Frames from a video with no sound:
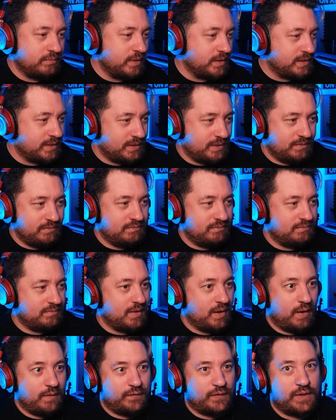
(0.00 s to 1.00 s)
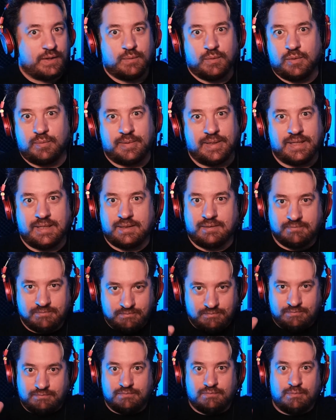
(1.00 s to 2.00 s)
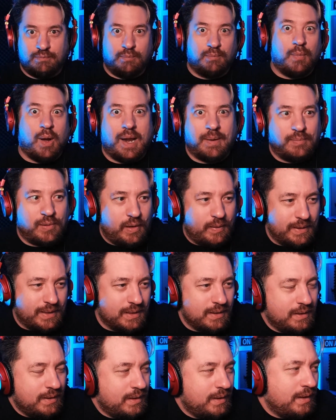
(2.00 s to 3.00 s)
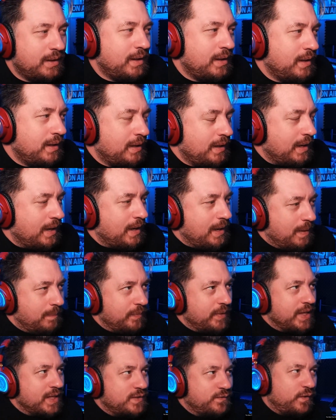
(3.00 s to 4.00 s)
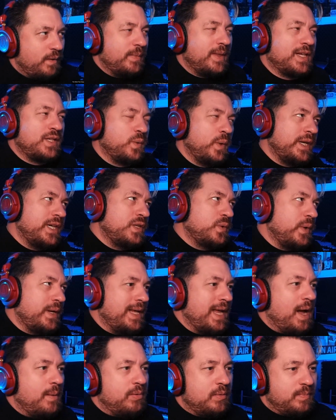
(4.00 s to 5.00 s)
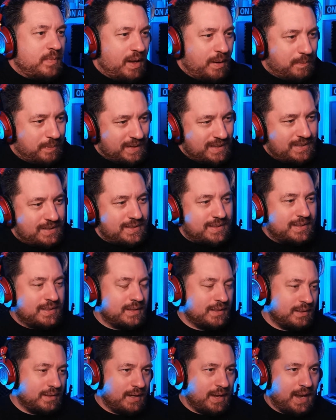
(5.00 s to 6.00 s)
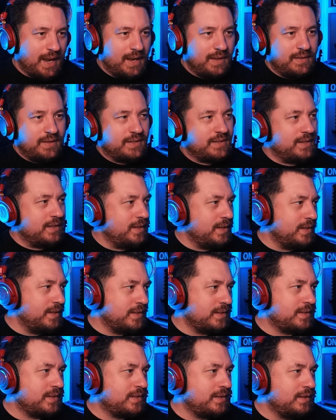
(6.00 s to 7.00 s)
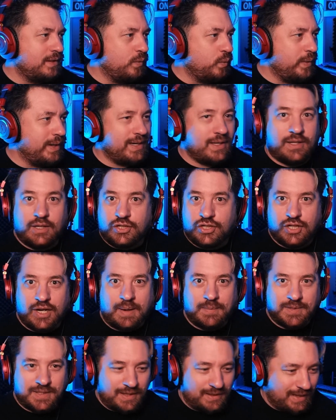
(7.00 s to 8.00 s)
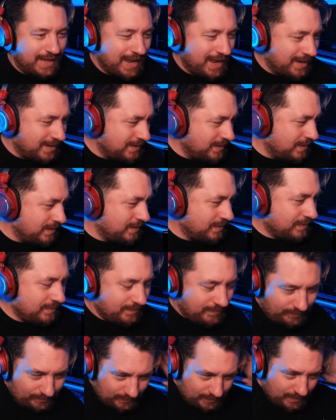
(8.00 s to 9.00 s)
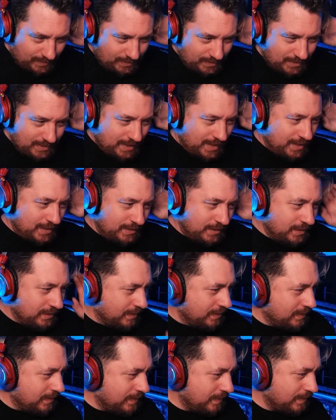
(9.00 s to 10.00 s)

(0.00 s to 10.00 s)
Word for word: this hopefully will be mind-blowing. It's from their 2020 album, Abyss, and this is The Wind That Shapes the Land. Let's take a look.